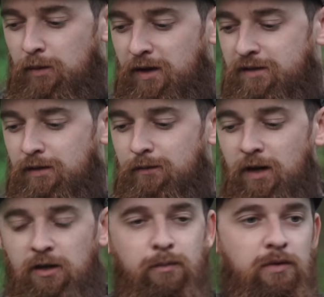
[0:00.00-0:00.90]
it basically
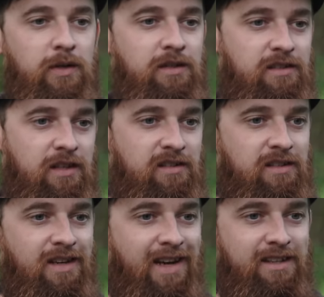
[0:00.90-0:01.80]
varies between 60
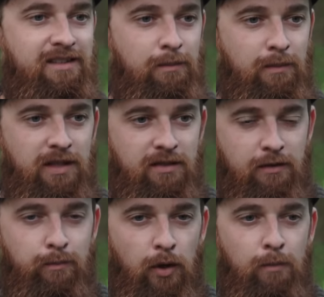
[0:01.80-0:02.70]
to 80
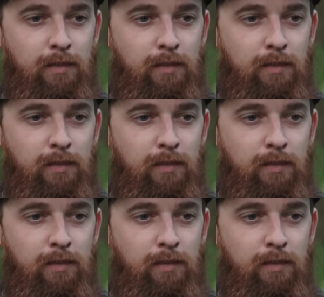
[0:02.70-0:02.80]
meters per